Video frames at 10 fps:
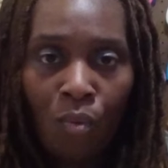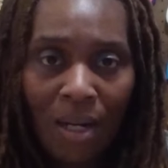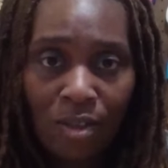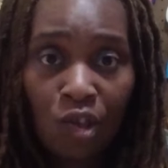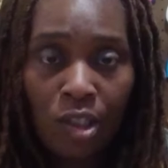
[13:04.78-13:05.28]

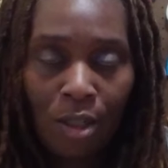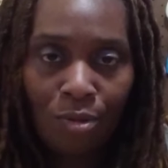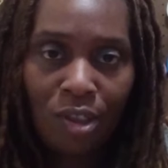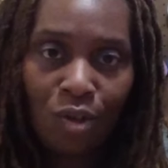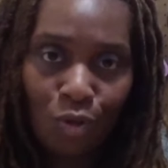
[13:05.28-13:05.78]
while
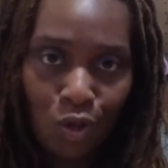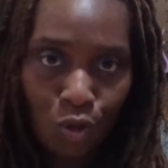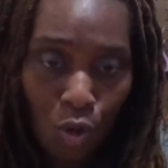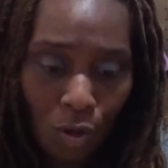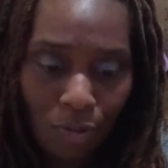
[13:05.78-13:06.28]
sharing your
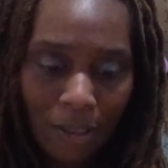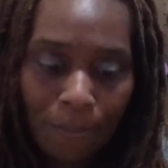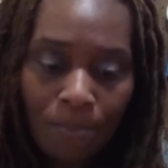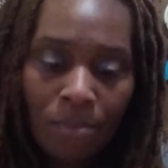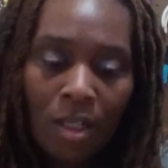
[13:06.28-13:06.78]

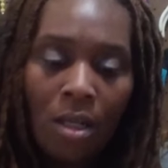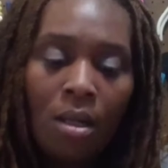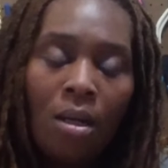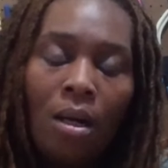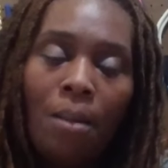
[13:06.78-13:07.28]
story,
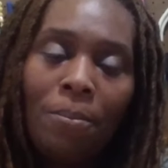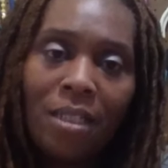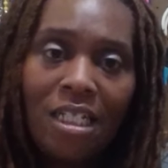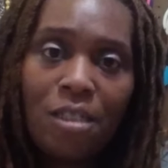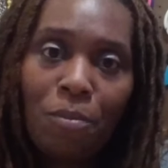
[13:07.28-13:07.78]

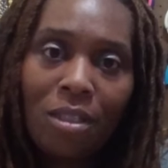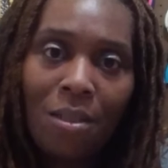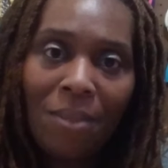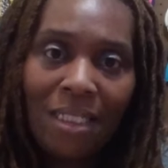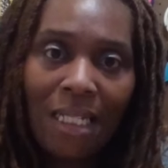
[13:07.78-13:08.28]
please put
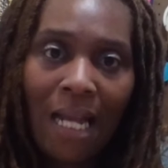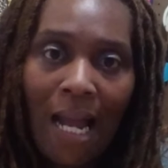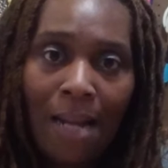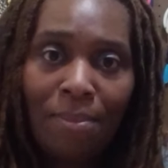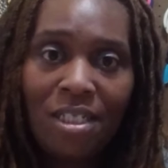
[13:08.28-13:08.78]
them in the
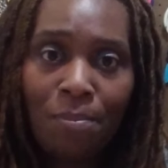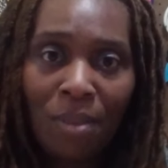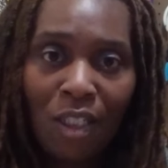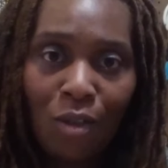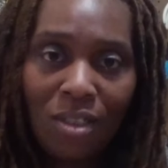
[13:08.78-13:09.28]
comments
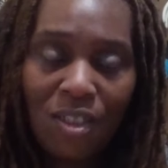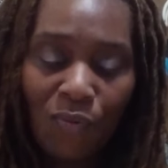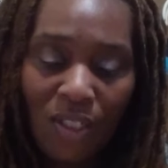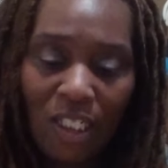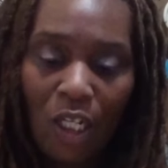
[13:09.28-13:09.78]
below this
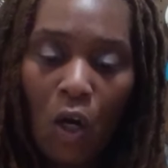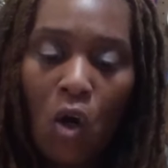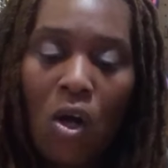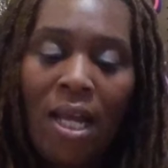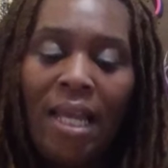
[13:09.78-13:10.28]

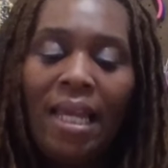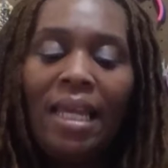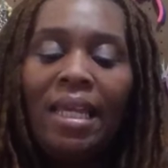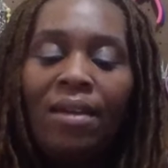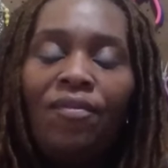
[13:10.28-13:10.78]
video.
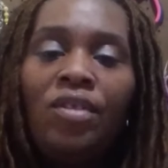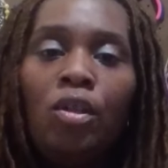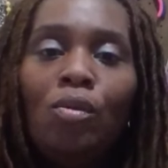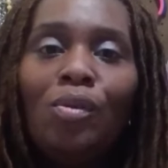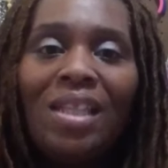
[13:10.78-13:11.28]
If
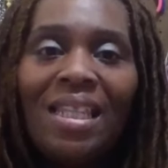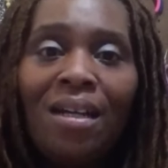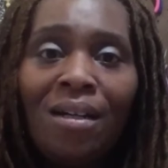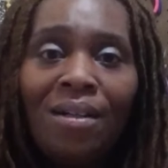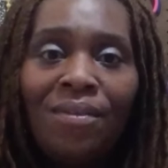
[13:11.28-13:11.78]
you
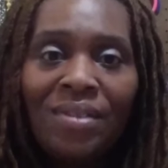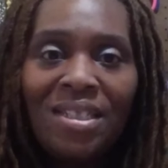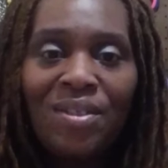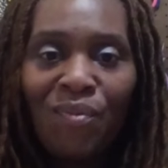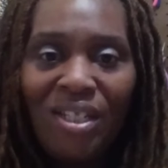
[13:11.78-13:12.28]
love
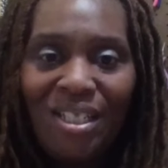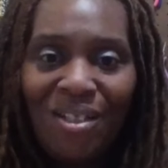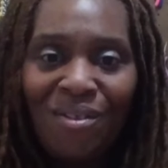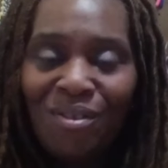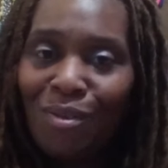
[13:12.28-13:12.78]
this
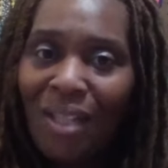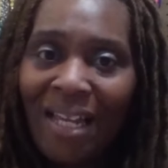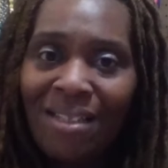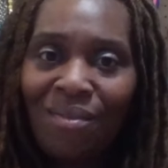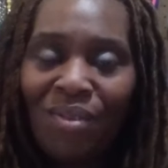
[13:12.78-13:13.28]
video, you
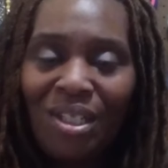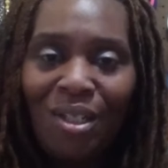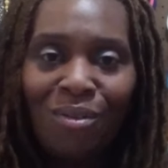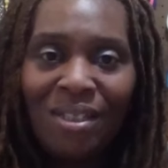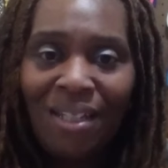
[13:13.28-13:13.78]
like the
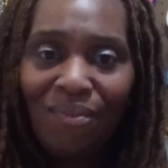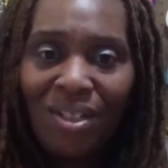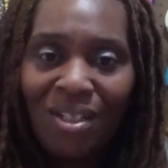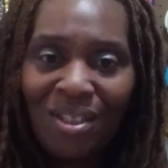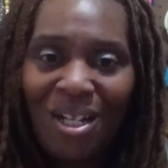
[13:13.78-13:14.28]
video, give
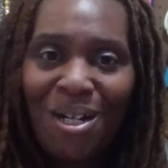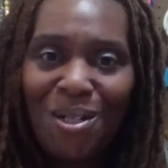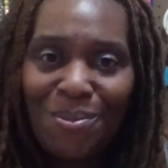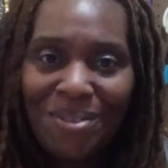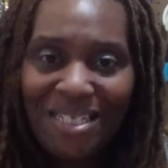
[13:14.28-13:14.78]
it a
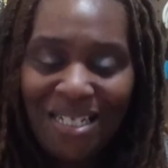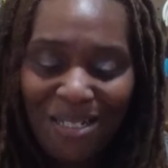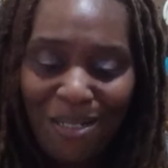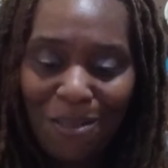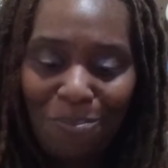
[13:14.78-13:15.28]
thumbs
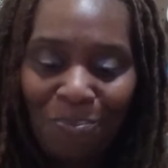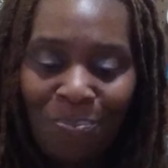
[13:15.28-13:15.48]
up.